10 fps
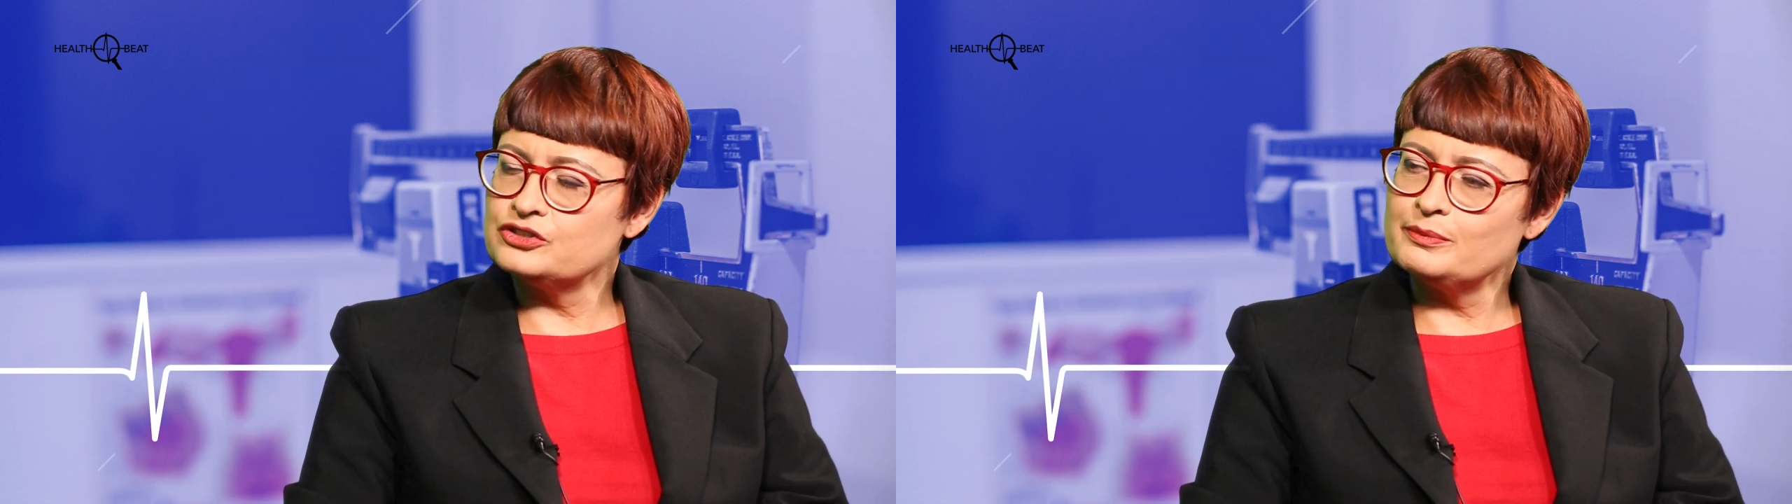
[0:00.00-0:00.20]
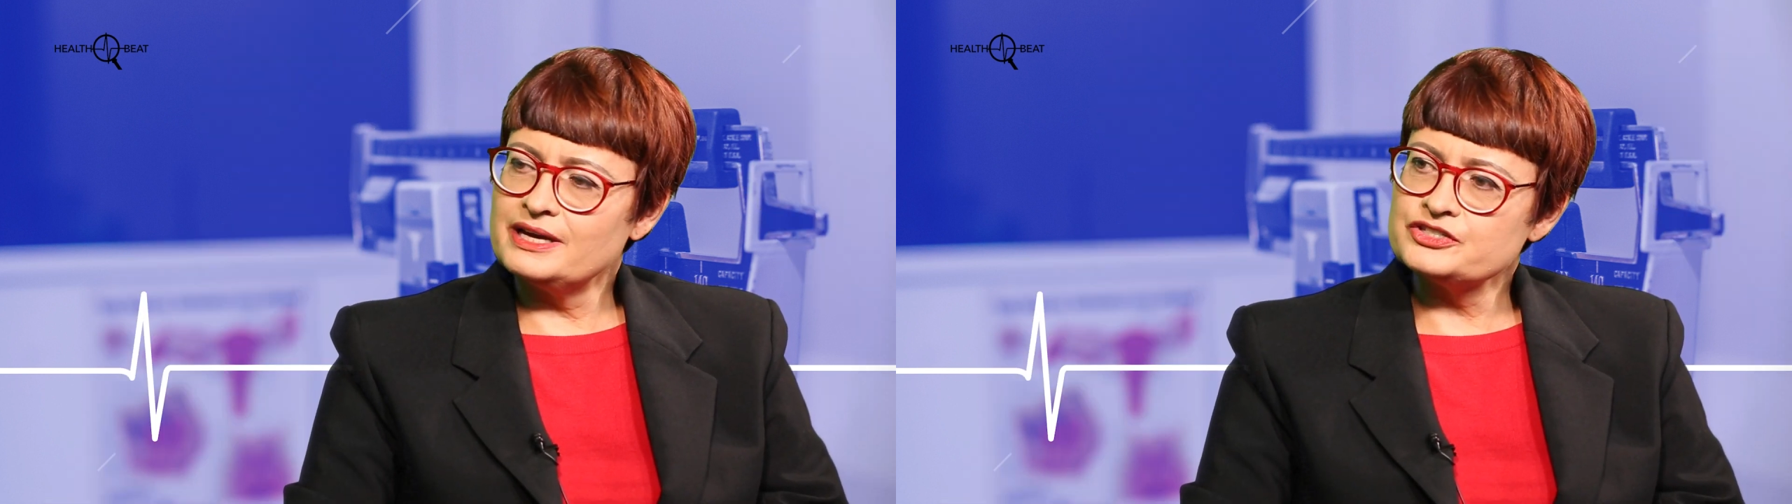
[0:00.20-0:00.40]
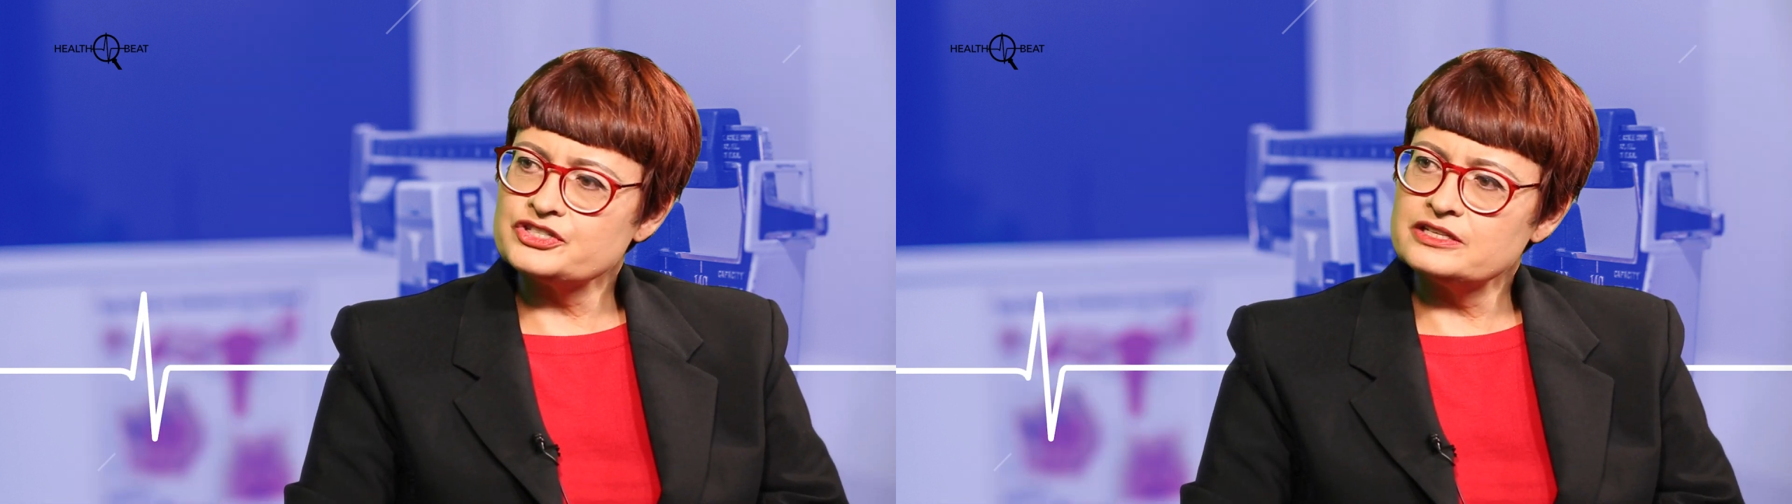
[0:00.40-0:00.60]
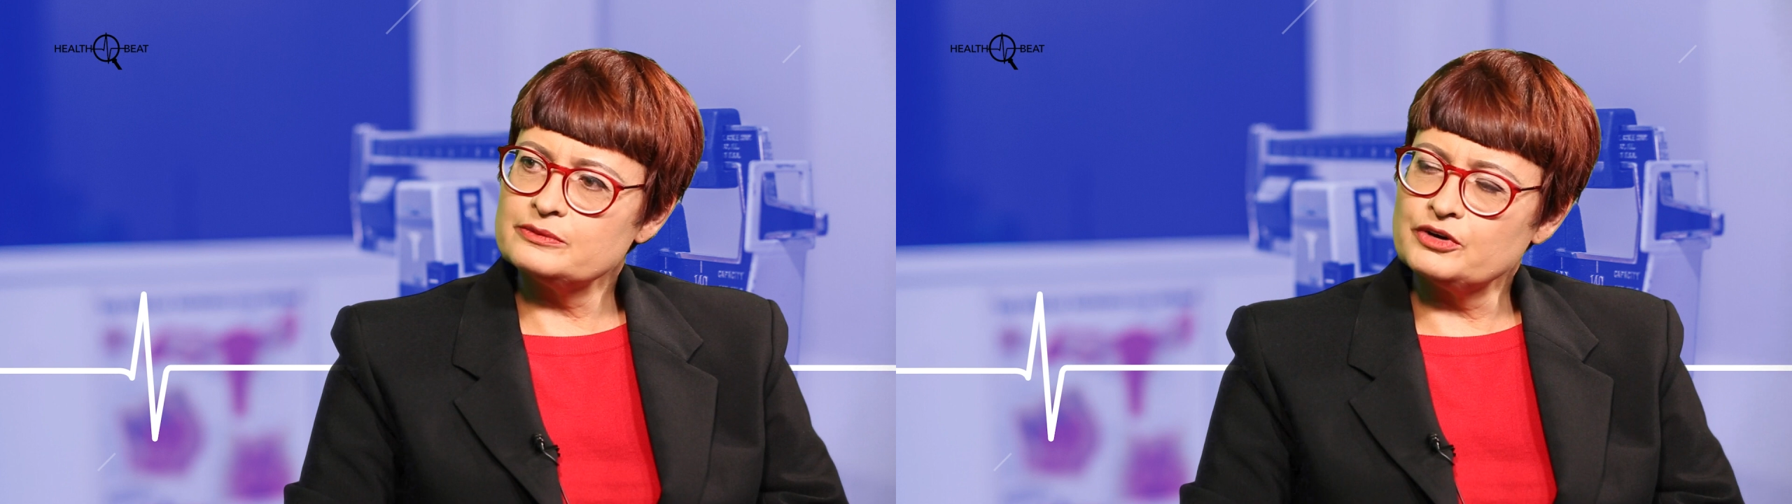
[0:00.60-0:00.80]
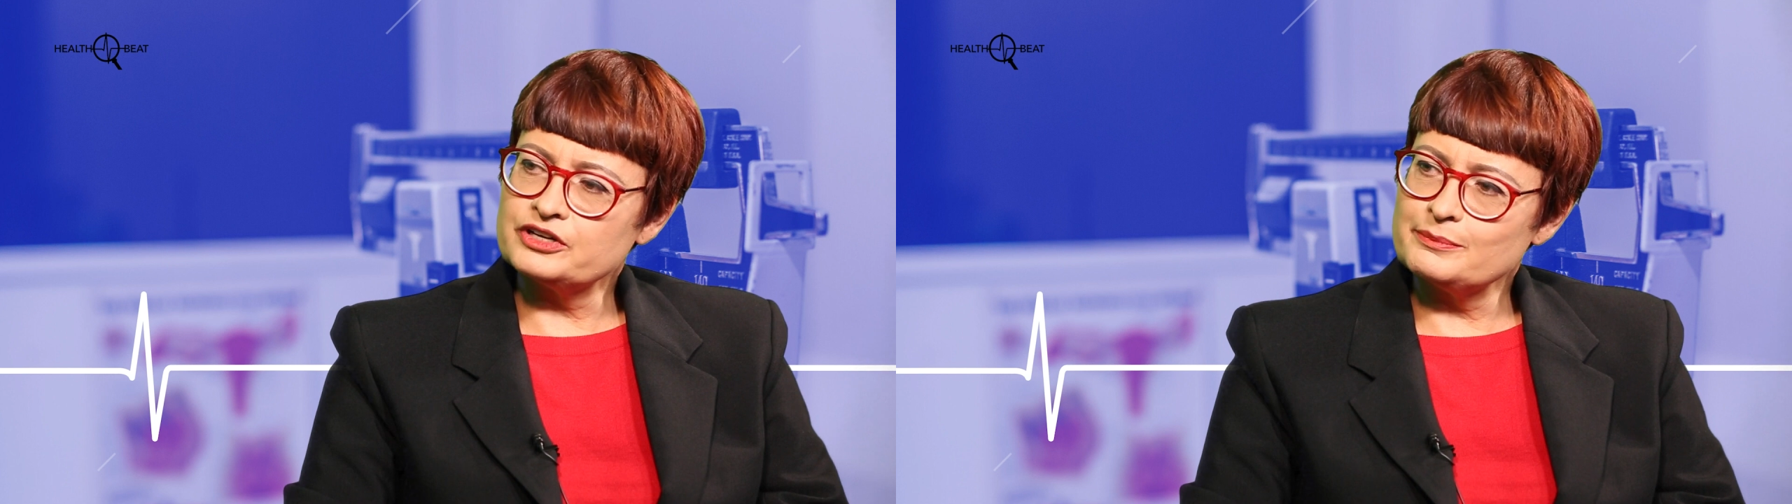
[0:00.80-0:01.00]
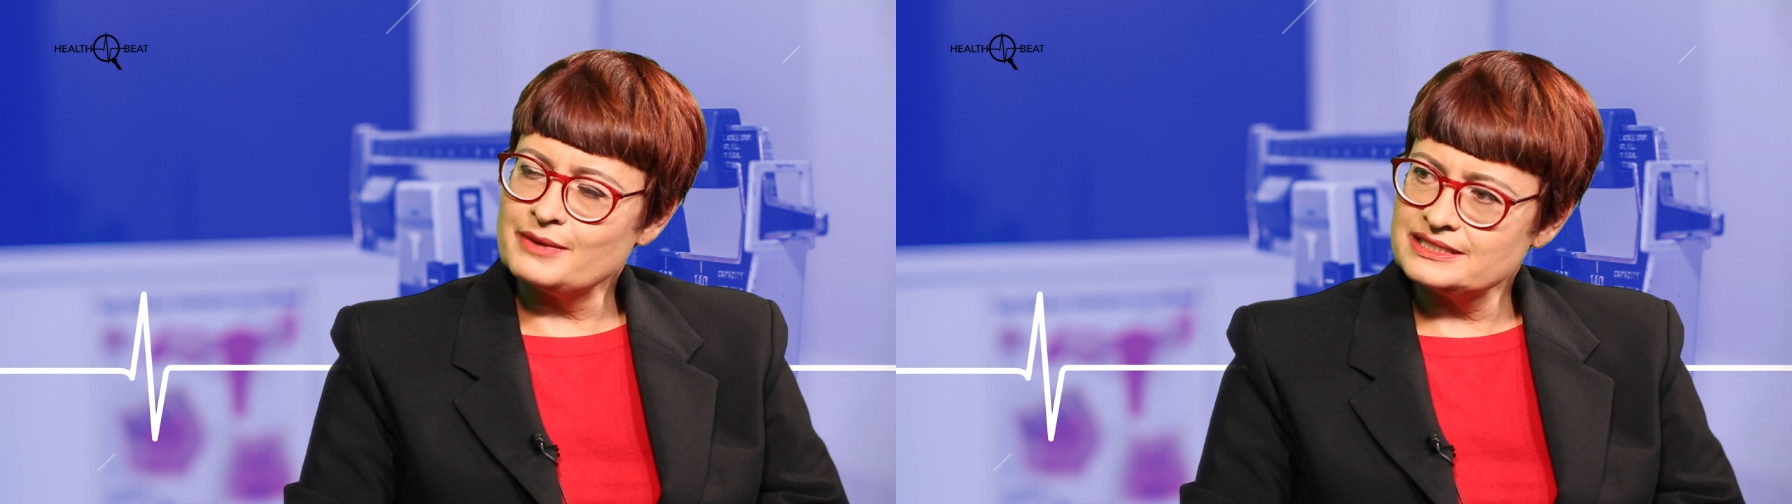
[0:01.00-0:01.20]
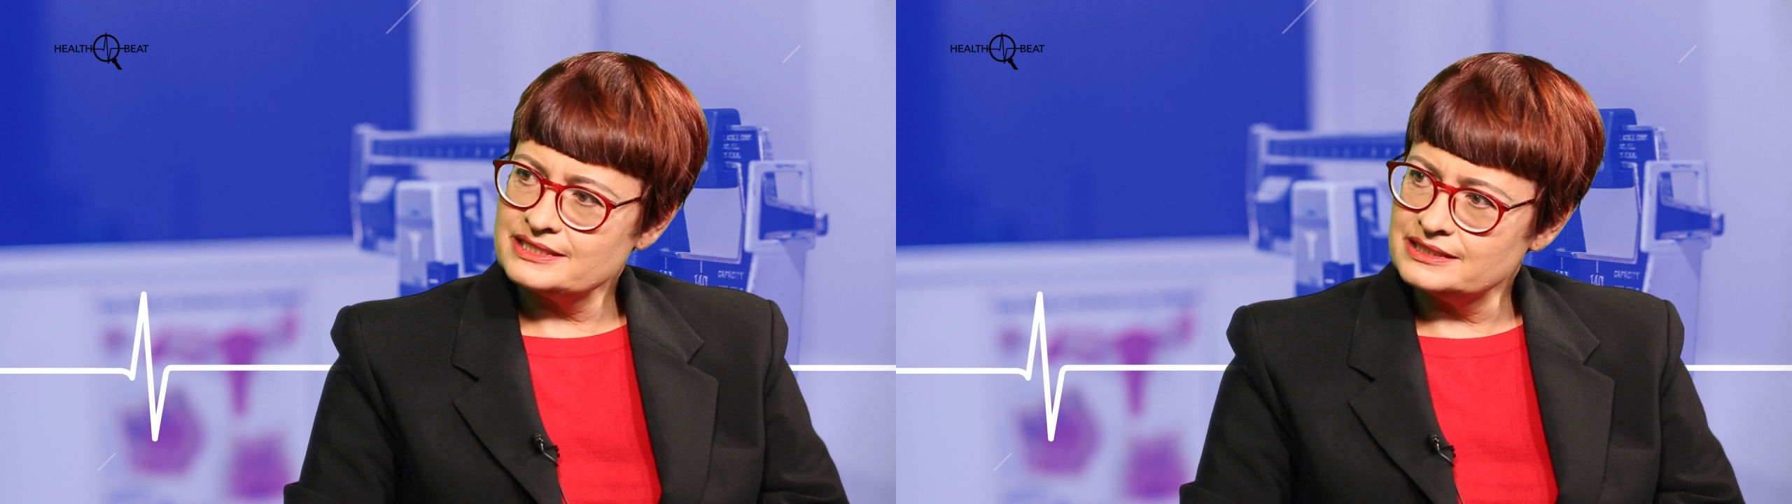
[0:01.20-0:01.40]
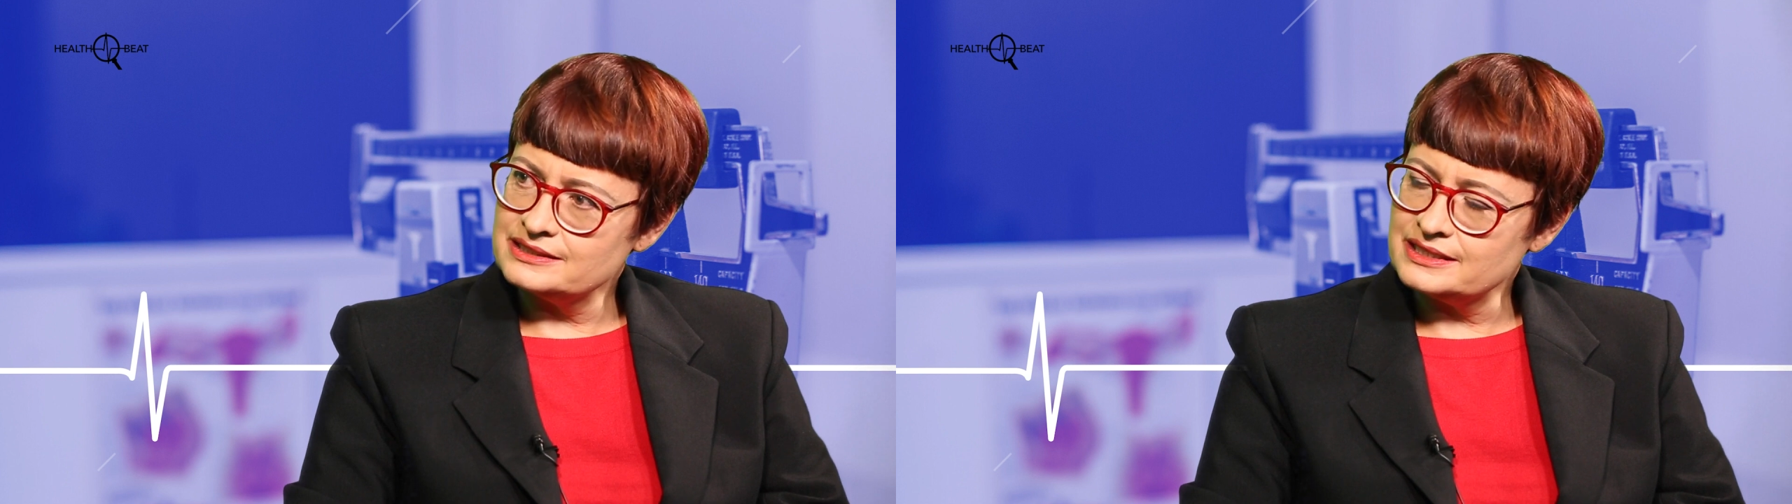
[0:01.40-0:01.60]
you mentioned body
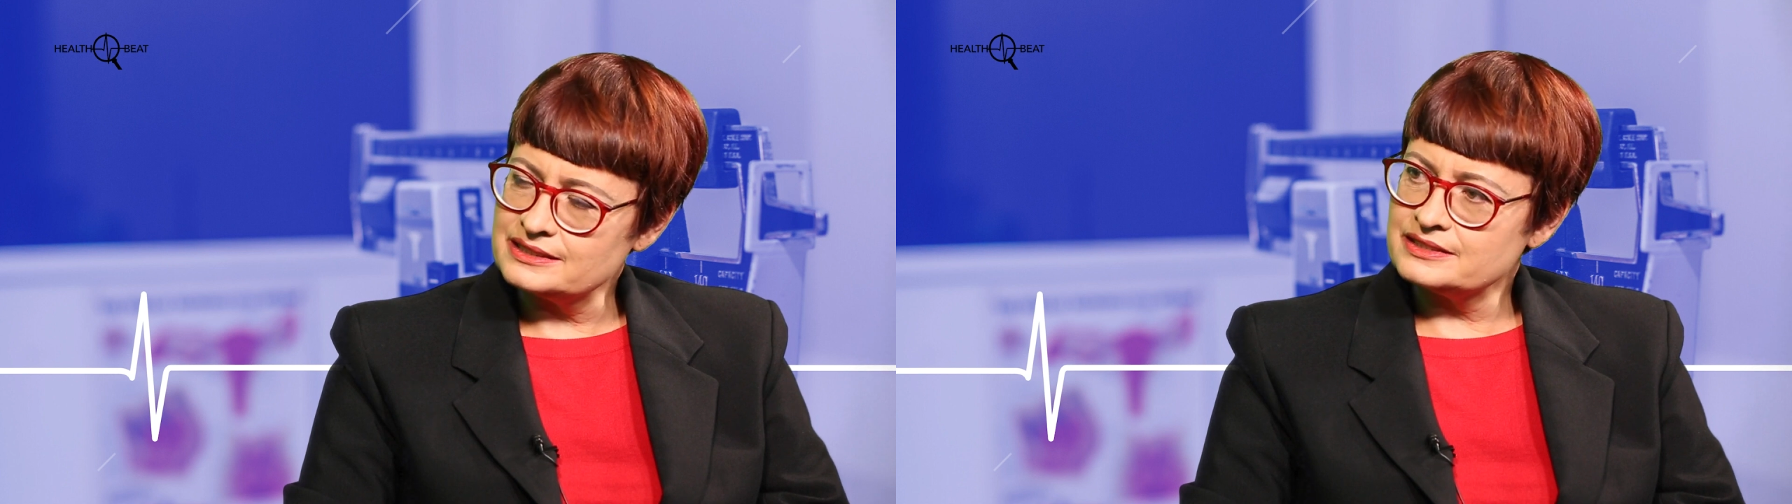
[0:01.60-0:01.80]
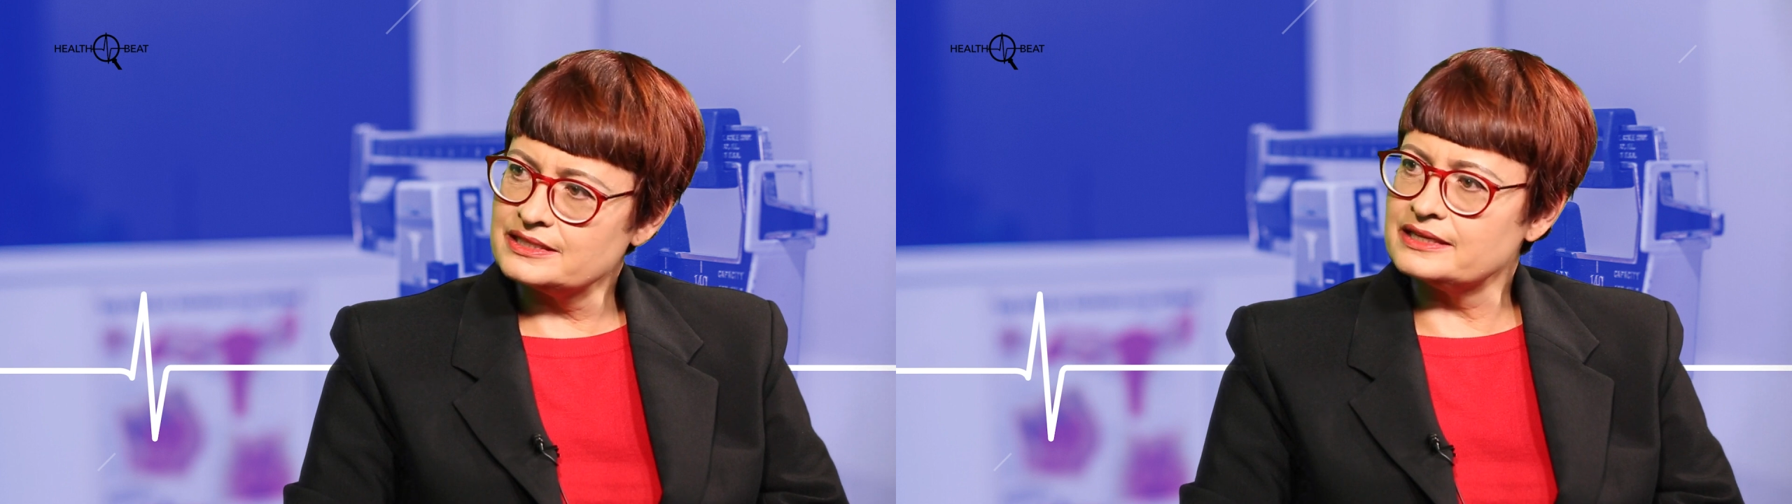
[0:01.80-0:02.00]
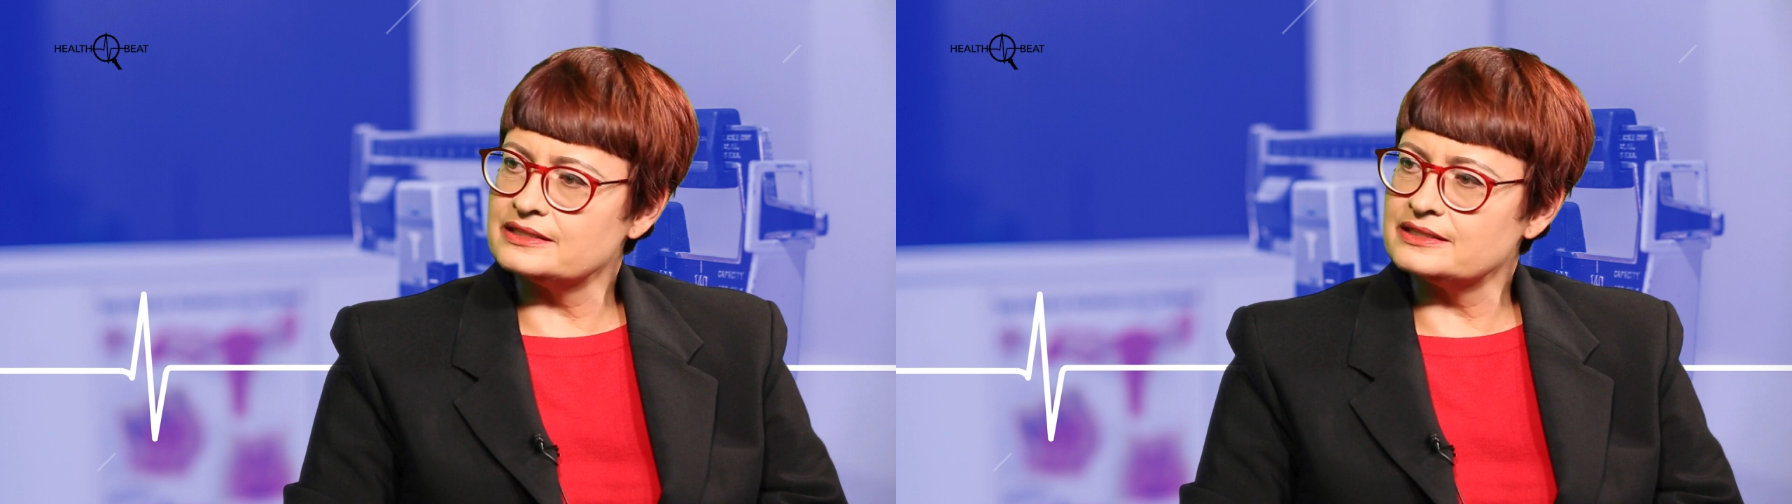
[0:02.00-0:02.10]
mass index mm.